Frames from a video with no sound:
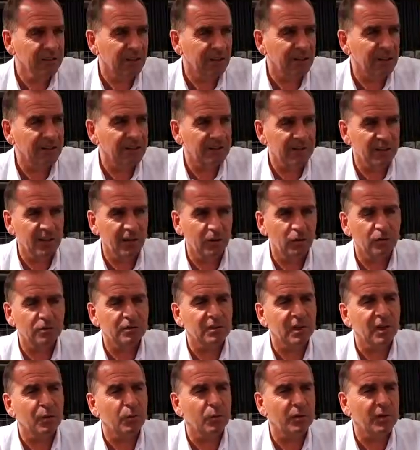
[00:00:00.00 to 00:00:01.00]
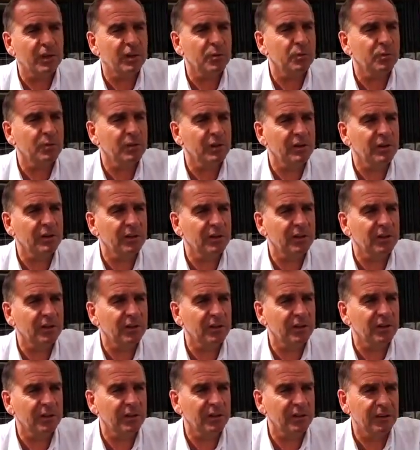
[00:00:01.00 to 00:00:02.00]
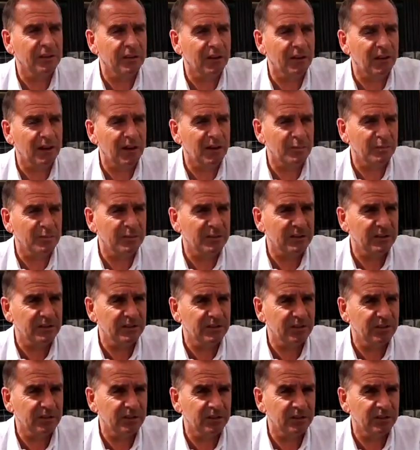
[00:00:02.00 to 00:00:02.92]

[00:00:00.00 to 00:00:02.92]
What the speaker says: they can stay a long time with him in the climbs.